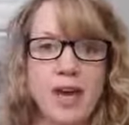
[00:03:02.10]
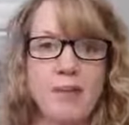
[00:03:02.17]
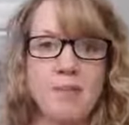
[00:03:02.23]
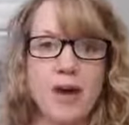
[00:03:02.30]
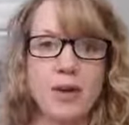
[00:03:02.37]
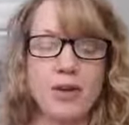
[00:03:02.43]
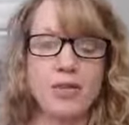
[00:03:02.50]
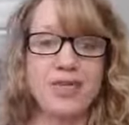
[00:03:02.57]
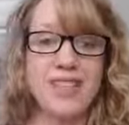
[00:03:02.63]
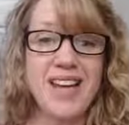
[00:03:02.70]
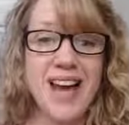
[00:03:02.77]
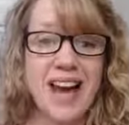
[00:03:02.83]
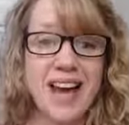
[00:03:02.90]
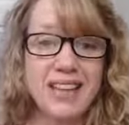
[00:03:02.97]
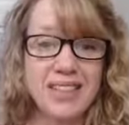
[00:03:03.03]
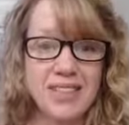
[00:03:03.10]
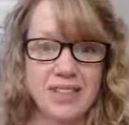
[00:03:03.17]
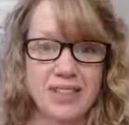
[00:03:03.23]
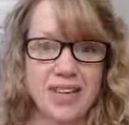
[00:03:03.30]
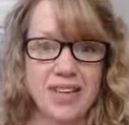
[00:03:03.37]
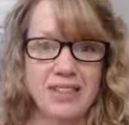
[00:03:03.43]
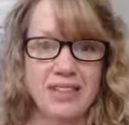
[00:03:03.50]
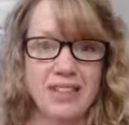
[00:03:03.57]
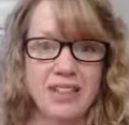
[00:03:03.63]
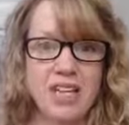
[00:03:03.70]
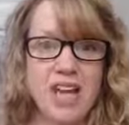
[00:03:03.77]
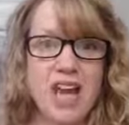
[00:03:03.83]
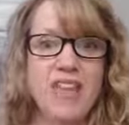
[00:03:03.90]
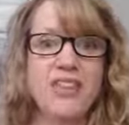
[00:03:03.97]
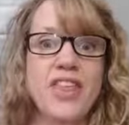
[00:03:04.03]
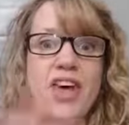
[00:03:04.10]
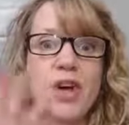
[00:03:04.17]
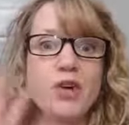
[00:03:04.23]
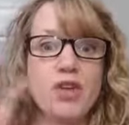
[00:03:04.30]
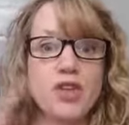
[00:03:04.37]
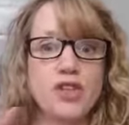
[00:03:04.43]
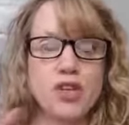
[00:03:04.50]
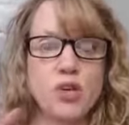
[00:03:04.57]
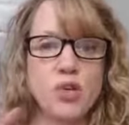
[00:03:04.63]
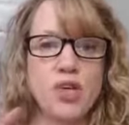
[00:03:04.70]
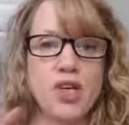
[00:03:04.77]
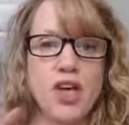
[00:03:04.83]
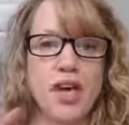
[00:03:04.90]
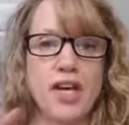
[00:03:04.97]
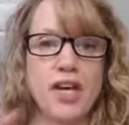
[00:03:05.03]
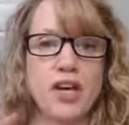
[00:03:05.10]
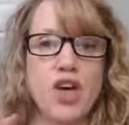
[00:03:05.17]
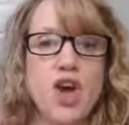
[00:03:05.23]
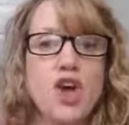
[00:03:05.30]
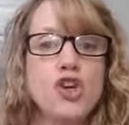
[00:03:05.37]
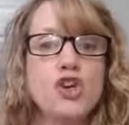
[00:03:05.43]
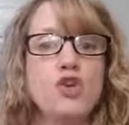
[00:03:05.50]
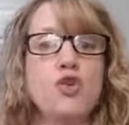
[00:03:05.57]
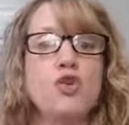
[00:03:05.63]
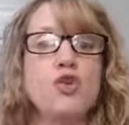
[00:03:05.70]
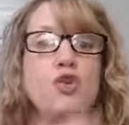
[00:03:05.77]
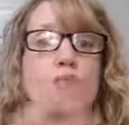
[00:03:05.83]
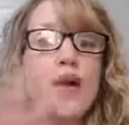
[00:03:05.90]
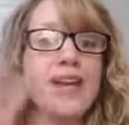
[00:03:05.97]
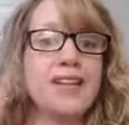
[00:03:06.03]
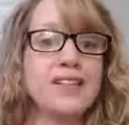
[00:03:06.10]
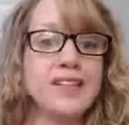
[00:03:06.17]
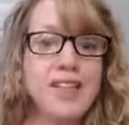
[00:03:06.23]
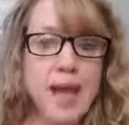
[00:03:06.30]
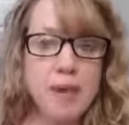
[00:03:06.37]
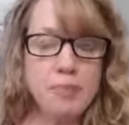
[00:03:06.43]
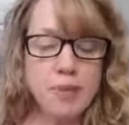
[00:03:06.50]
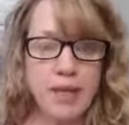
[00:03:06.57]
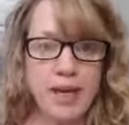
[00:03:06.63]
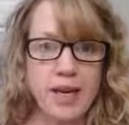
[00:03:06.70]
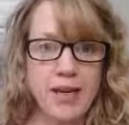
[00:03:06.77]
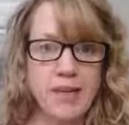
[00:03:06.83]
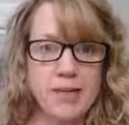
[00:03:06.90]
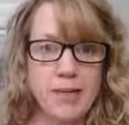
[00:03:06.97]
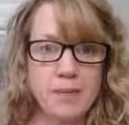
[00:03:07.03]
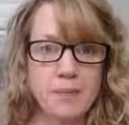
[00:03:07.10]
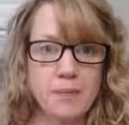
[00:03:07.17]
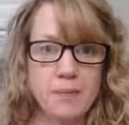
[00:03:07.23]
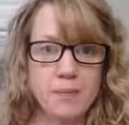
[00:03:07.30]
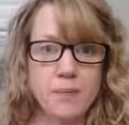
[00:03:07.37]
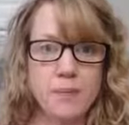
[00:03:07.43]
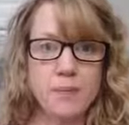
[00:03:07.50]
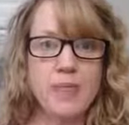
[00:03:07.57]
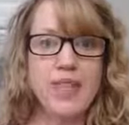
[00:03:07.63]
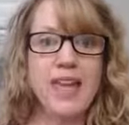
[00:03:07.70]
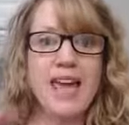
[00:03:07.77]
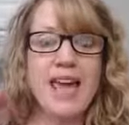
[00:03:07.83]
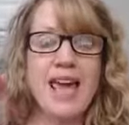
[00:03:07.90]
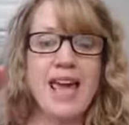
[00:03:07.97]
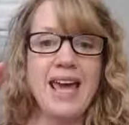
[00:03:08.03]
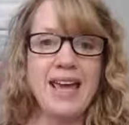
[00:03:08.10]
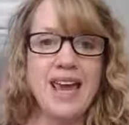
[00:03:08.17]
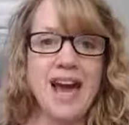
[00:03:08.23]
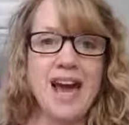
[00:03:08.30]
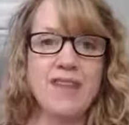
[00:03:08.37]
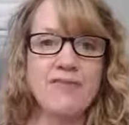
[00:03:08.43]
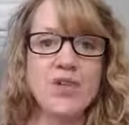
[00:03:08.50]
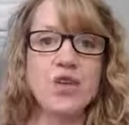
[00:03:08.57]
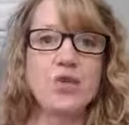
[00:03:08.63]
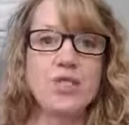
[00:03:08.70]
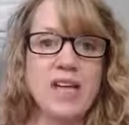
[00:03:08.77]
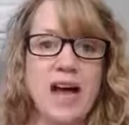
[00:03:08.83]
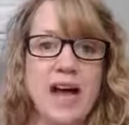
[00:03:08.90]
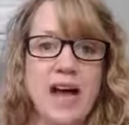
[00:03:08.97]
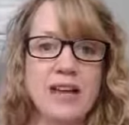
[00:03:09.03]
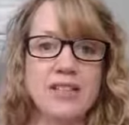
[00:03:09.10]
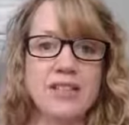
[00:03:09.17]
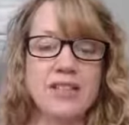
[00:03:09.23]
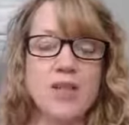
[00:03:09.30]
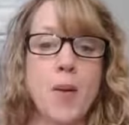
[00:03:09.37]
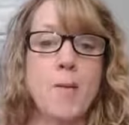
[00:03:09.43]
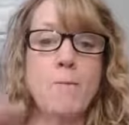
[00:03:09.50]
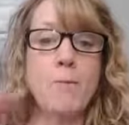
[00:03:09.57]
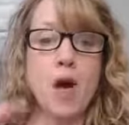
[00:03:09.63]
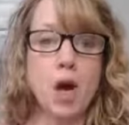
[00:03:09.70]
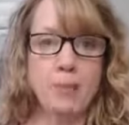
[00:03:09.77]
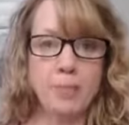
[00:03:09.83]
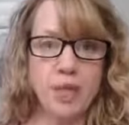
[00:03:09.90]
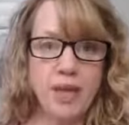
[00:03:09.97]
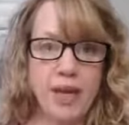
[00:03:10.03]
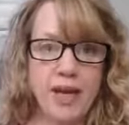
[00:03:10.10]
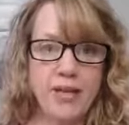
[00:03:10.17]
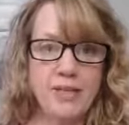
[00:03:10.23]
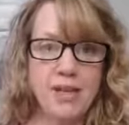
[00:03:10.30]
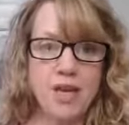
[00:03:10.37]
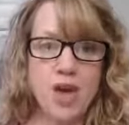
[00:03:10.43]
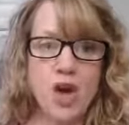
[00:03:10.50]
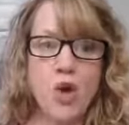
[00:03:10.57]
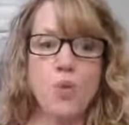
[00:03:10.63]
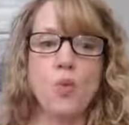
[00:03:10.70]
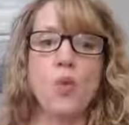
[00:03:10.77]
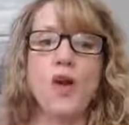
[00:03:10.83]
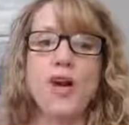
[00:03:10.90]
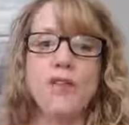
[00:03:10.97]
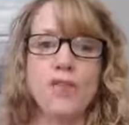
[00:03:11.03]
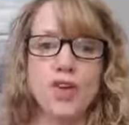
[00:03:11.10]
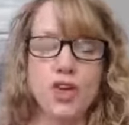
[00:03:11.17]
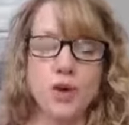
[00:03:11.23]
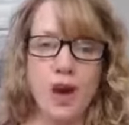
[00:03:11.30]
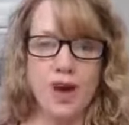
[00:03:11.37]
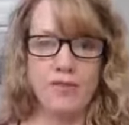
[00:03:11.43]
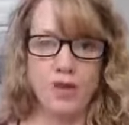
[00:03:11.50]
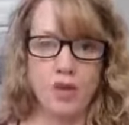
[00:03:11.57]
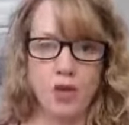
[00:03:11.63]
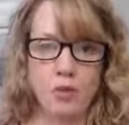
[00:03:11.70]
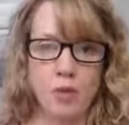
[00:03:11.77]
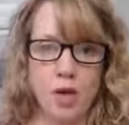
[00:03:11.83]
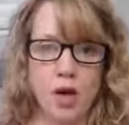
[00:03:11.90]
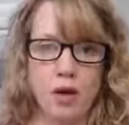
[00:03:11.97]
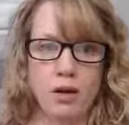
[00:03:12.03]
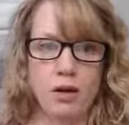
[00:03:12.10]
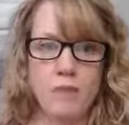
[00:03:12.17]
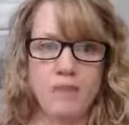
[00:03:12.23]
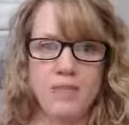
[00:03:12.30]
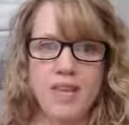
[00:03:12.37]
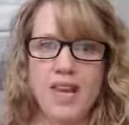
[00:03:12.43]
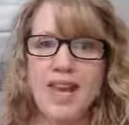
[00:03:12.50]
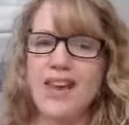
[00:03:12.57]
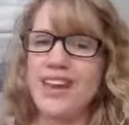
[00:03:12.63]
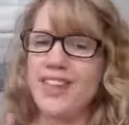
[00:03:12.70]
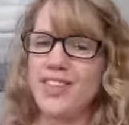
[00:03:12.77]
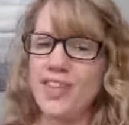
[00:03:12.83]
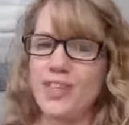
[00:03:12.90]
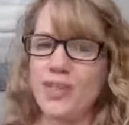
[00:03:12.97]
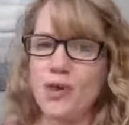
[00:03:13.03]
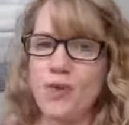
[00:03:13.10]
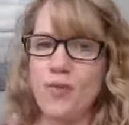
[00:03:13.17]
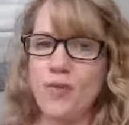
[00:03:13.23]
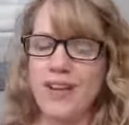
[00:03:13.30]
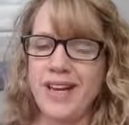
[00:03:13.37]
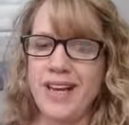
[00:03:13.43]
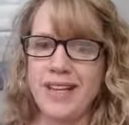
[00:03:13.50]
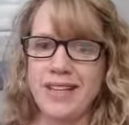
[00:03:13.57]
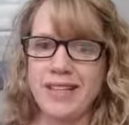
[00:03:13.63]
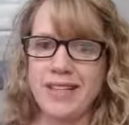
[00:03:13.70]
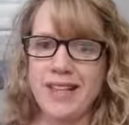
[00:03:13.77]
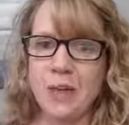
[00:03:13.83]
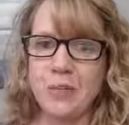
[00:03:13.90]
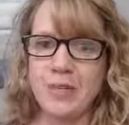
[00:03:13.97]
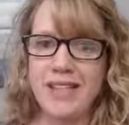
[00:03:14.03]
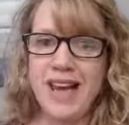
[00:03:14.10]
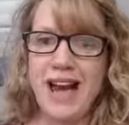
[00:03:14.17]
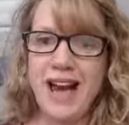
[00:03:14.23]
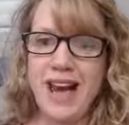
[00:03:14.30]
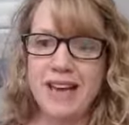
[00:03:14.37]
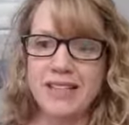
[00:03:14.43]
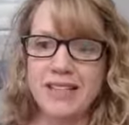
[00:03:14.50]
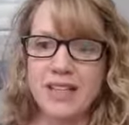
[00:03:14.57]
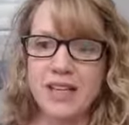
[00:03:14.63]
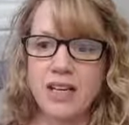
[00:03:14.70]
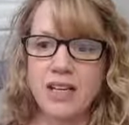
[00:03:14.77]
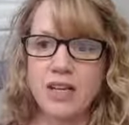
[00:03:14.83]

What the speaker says: amount of task lists that are associated. You can create a template and have those tasks populate whenever you have a new blog. And then don't forget to set up a task